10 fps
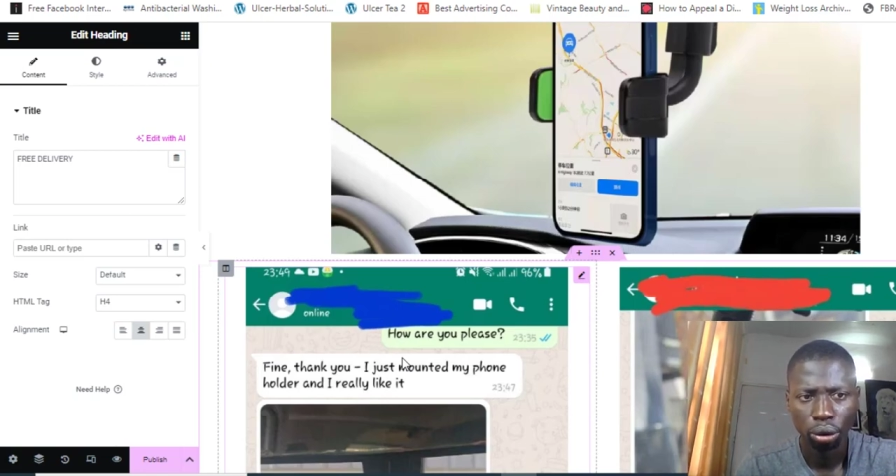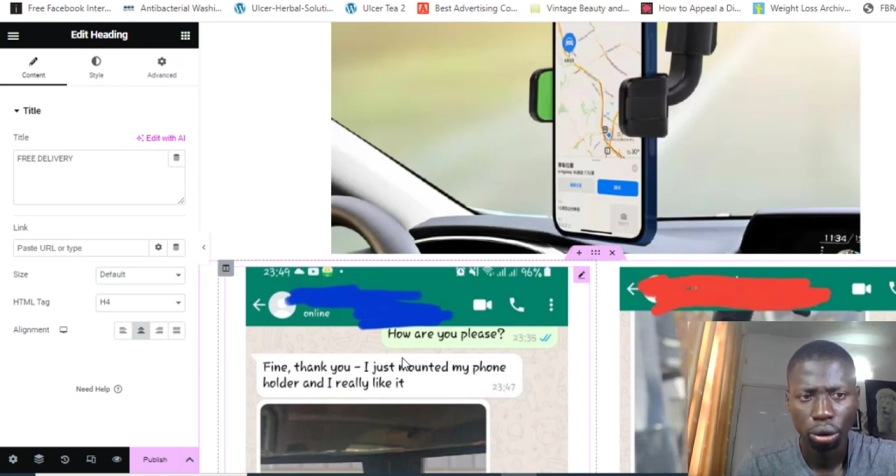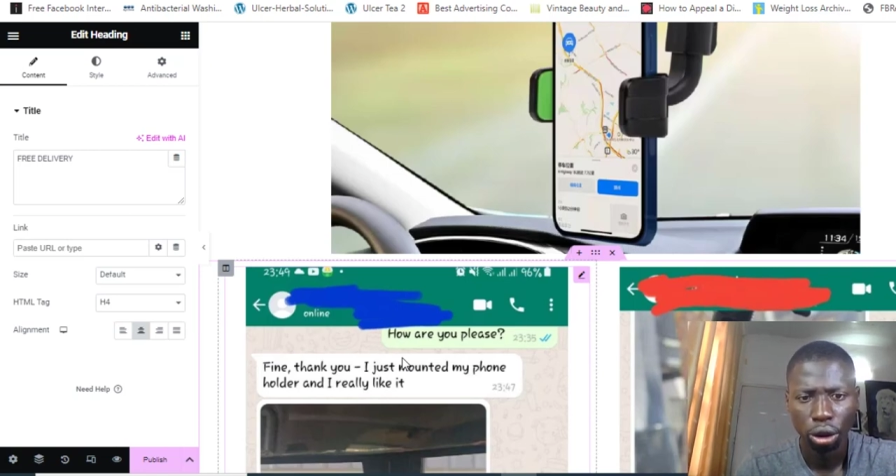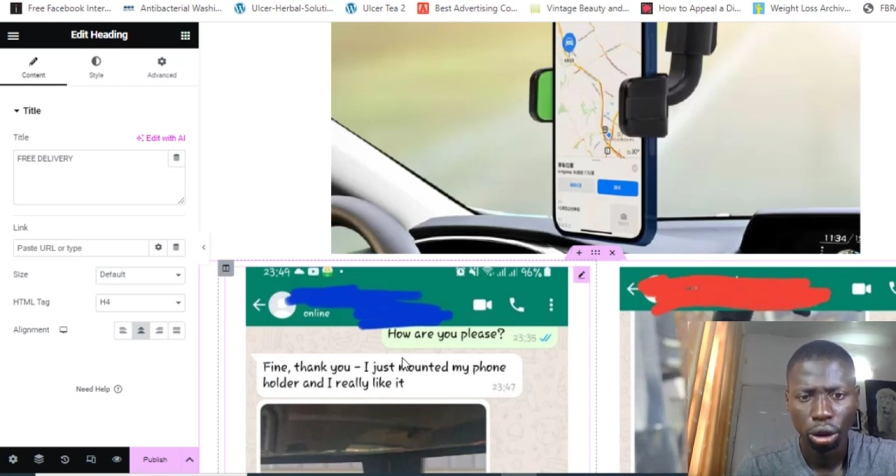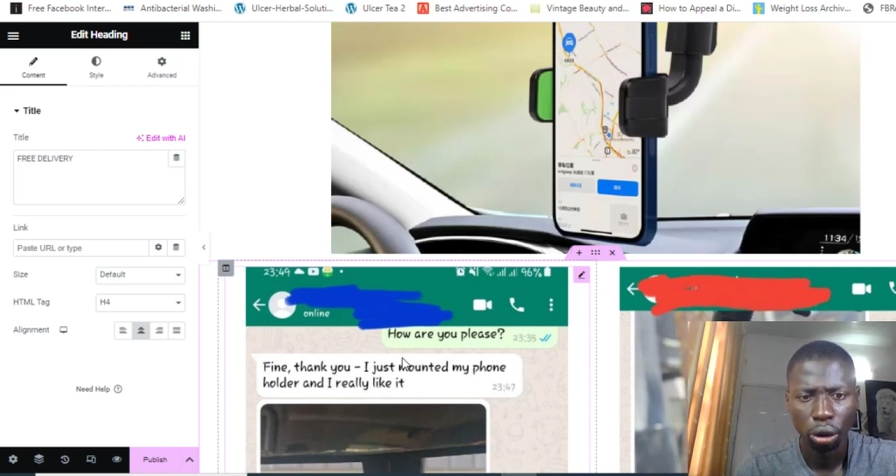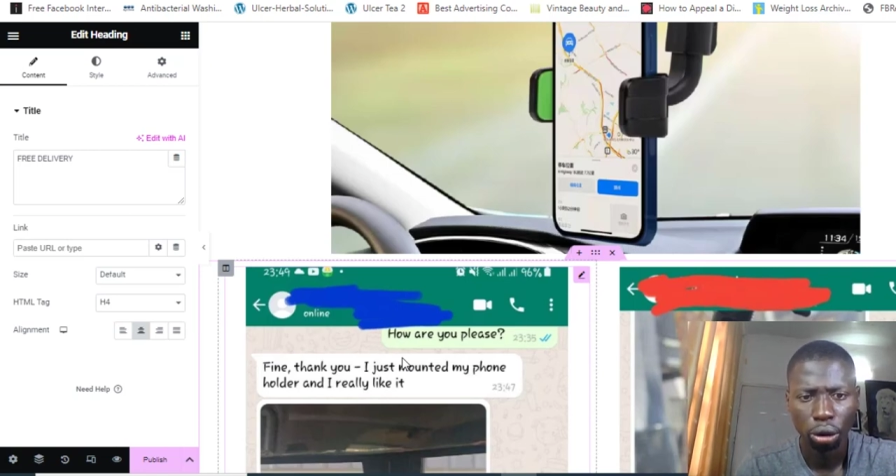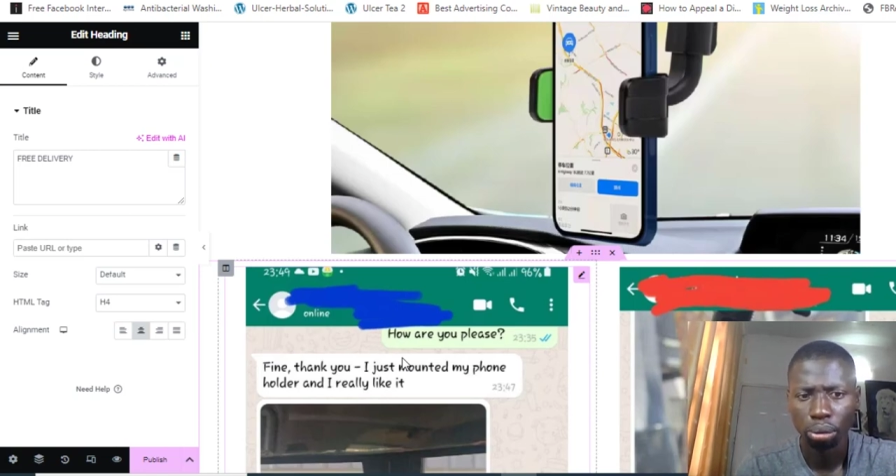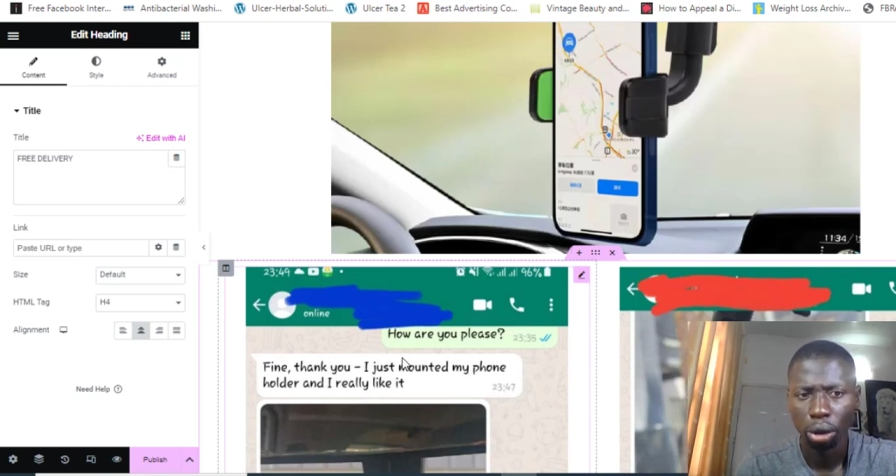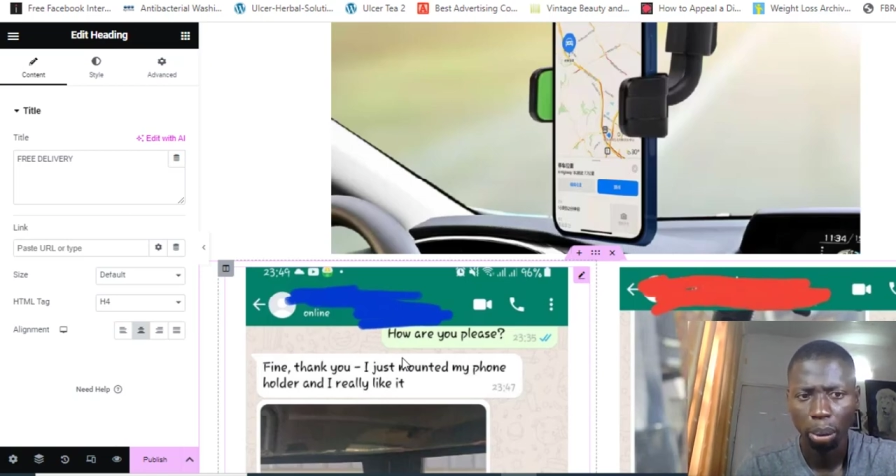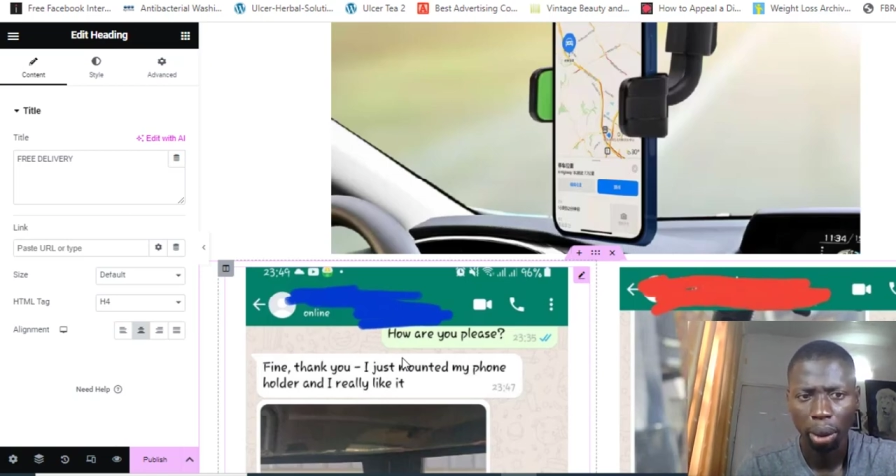your own
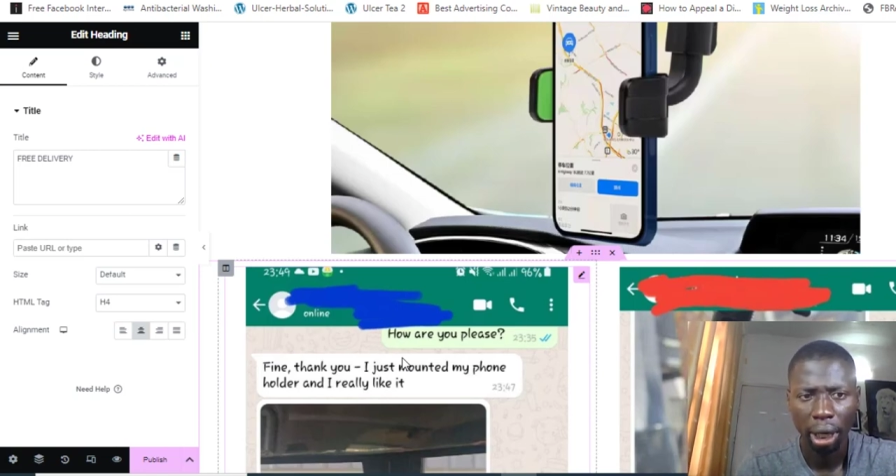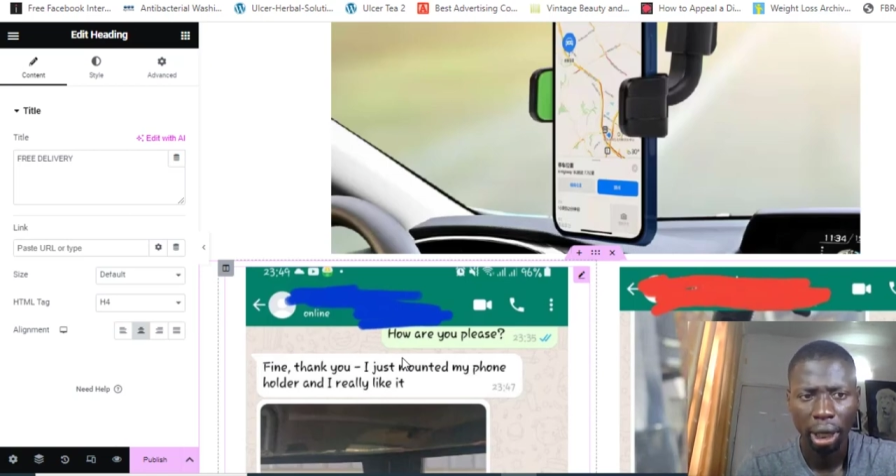proper